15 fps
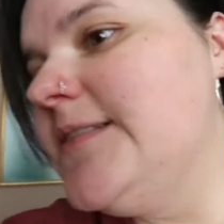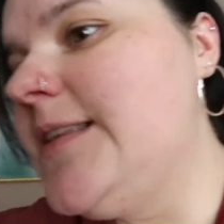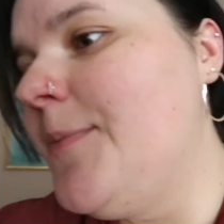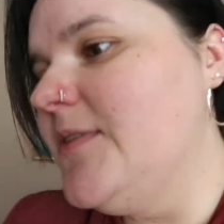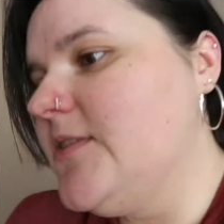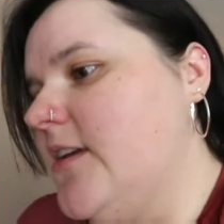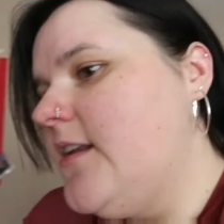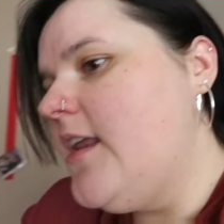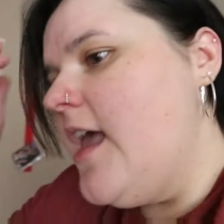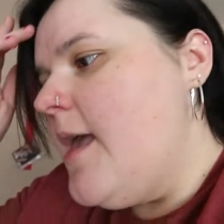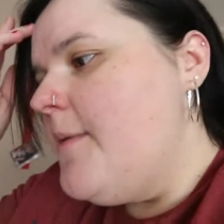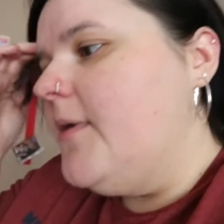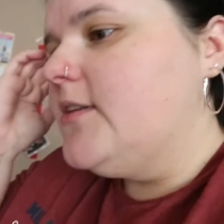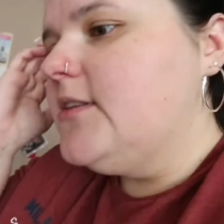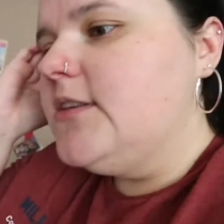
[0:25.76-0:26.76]
some slippers on
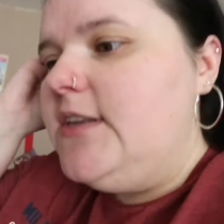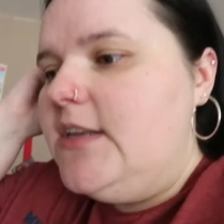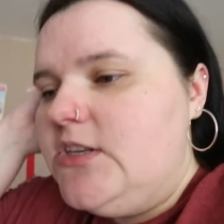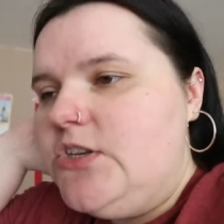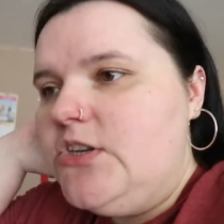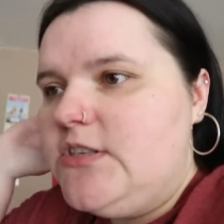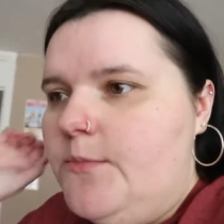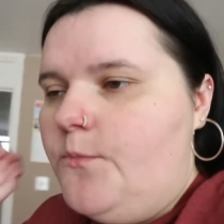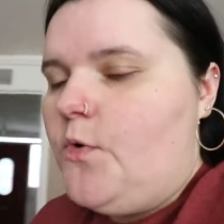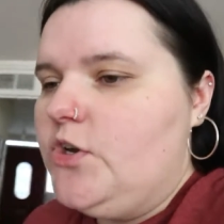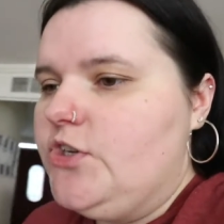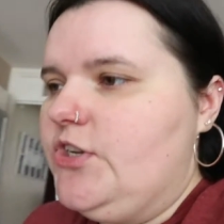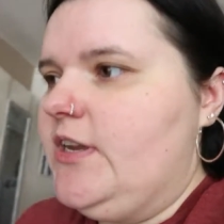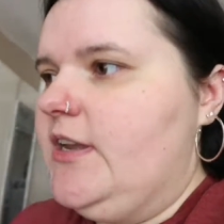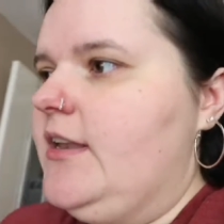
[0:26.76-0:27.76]
because I need to do some
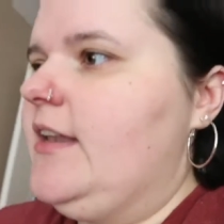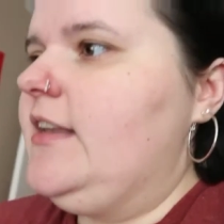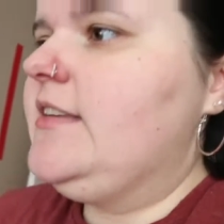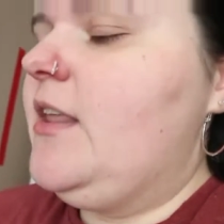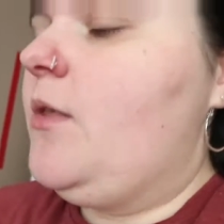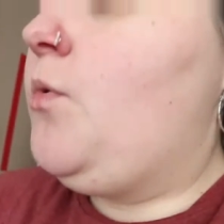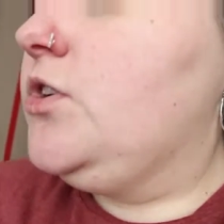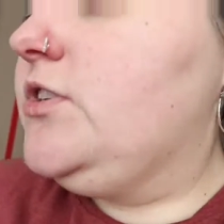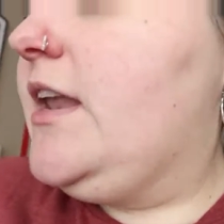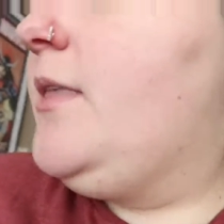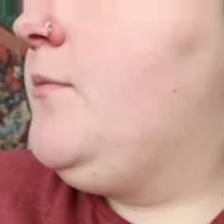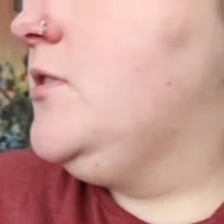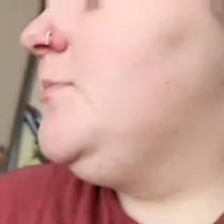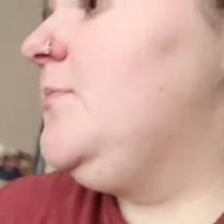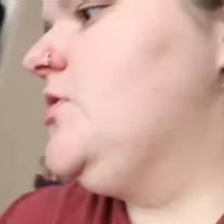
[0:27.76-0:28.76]
washing. I need to get the washing out
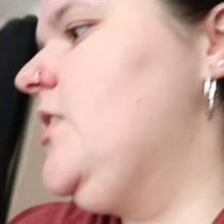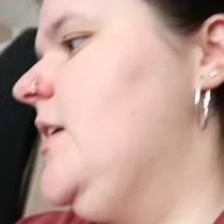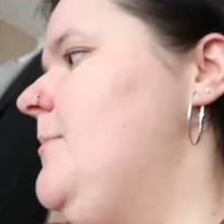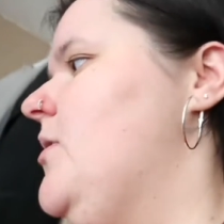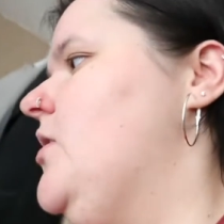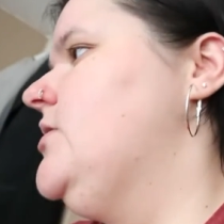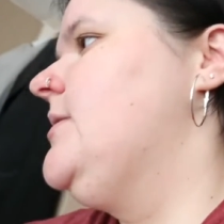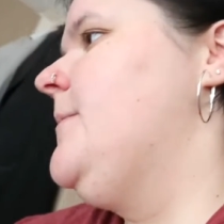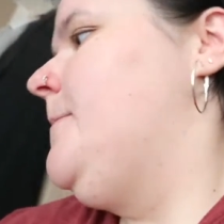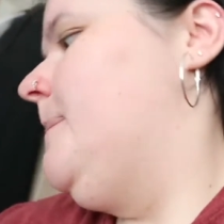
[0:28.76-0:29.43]
of the washing machine because